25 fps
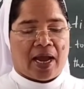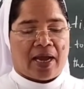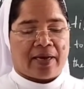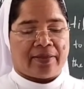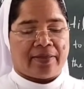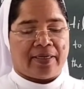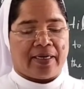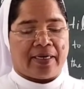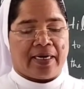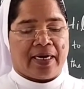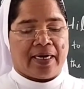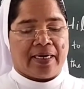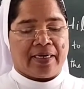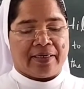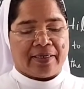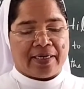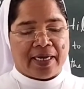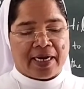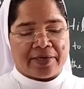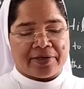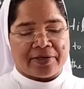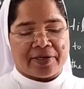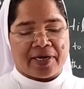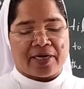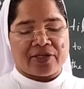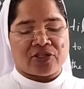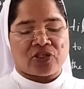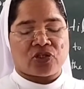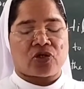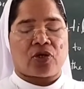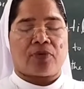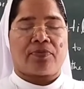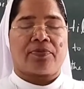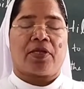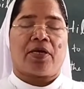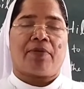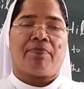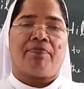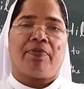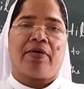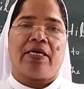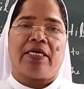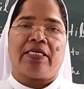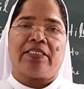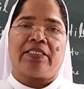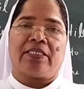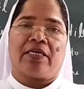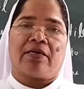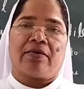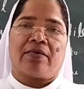and the deltas of the
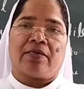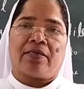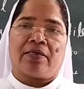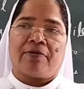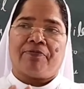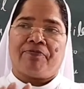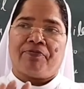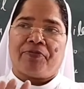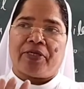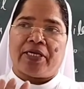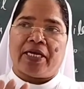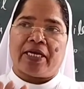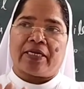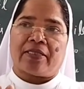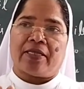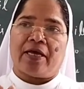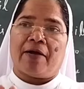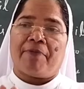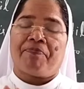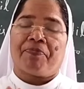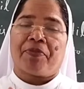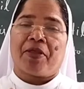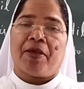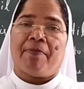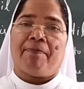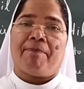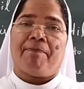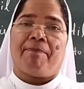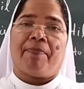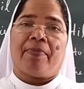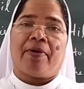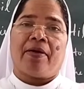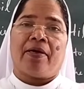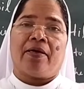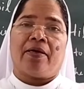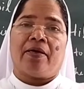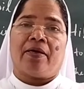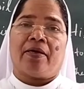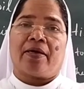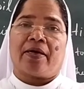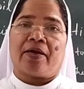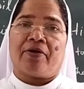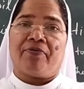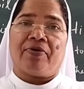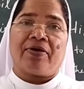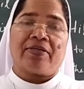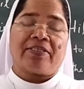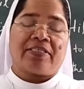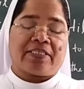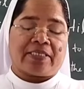major near the
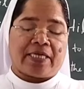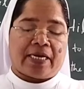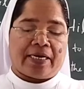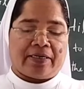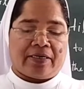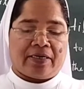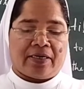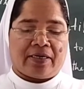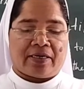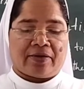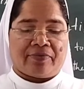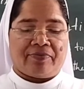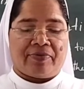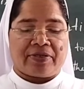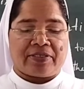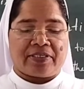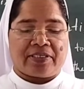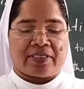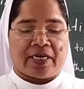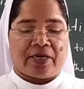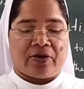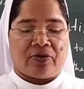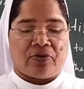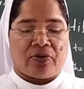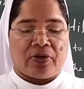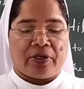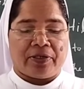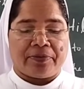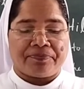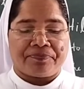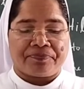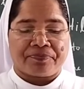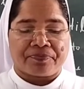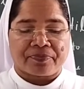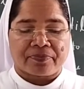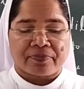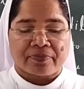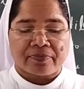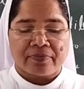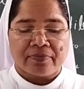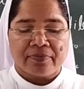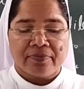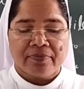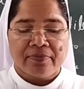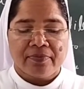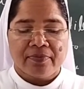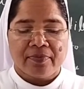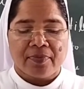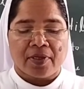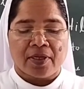riverside only.
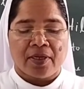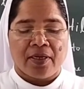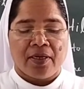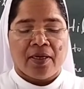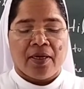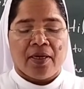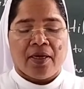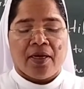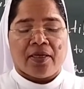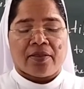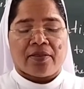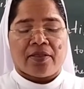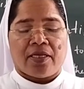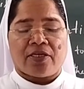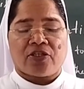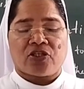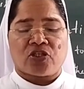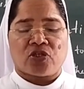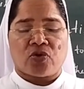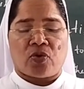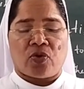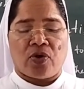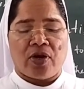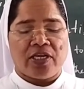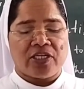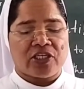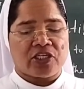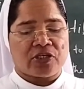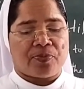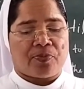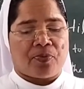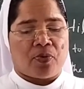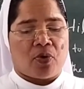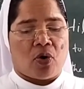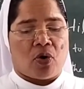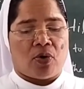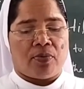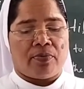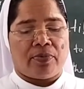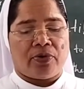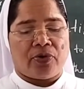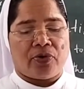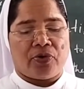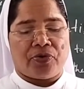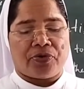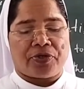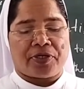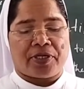The soil is formed